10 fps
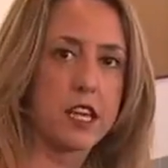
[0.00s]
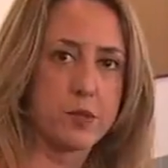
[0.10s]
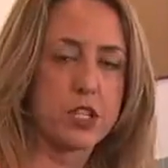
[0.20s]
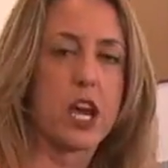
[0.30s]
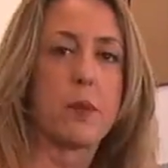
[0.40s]

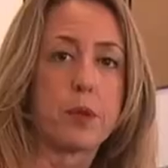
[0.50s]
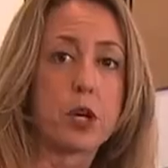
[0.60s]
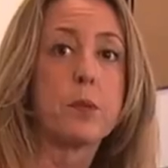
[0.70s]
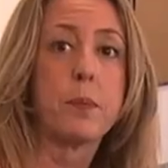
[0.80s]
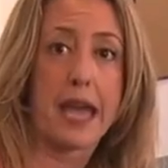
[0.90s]
labeled
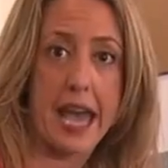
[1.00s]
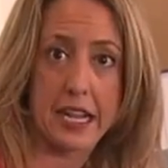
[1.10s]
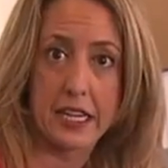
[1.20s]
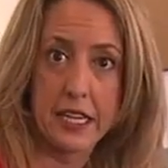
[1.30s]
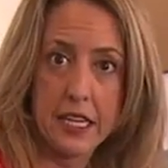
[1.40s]
upper
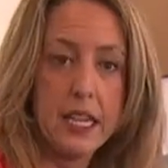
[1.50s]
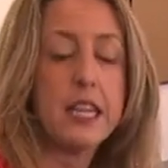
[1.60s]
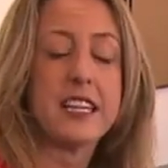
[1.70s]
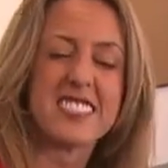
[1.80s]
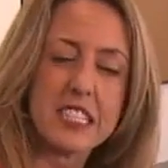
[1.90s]
back.
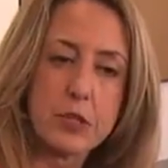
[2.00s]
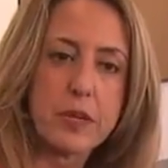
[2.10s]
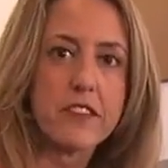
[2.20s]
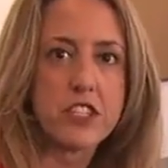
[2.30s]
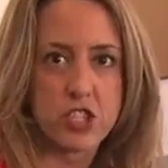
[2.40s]
It's a little
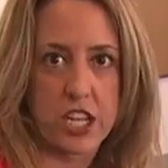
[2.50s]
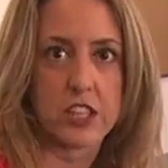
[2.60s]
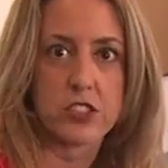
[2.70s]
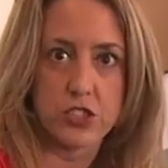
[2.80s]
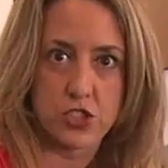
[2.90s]
bit of a
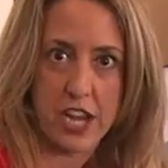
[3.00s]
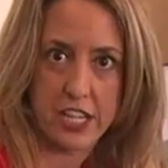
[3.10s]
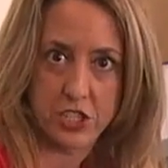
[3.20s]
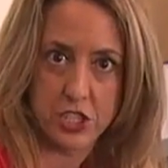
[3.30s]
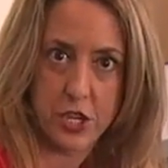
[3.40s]
gentler
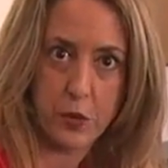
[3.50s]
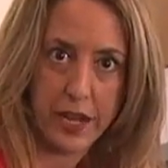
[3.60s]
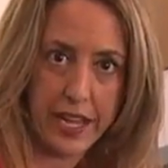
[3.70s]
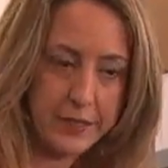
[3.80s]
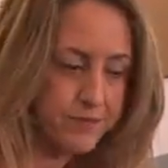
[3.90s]
stretch,
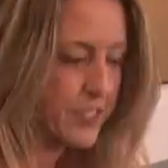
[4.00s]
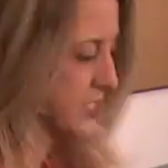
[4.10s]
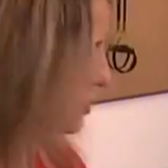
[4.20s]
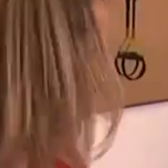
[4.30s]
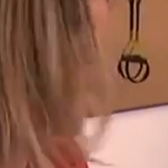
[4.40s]
okay?
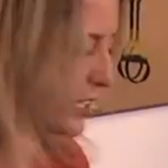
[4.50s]
So